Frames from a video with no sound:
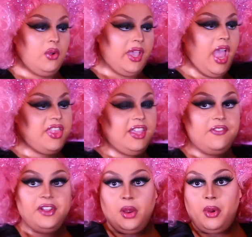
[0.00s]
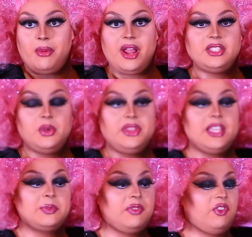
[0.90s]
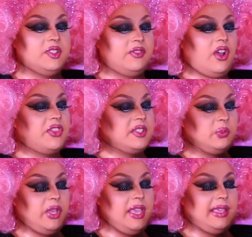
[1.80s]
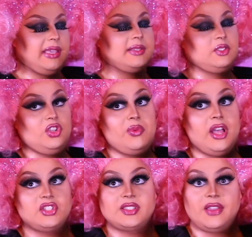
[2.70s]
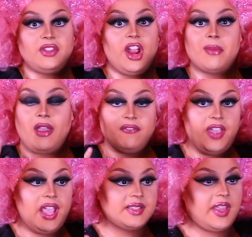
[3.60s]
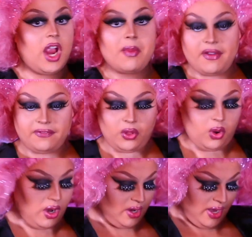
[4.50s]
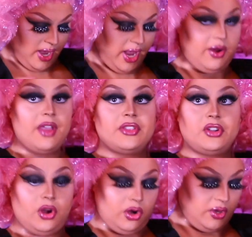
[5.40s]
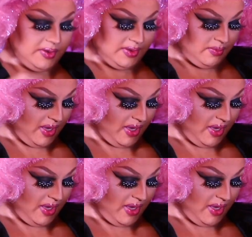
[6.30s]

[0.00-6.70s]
Okay, I think I figured out what I want to do with this, but first of all, this wig is too much. It's left hair on my face, hair on my floor, hair on the girls.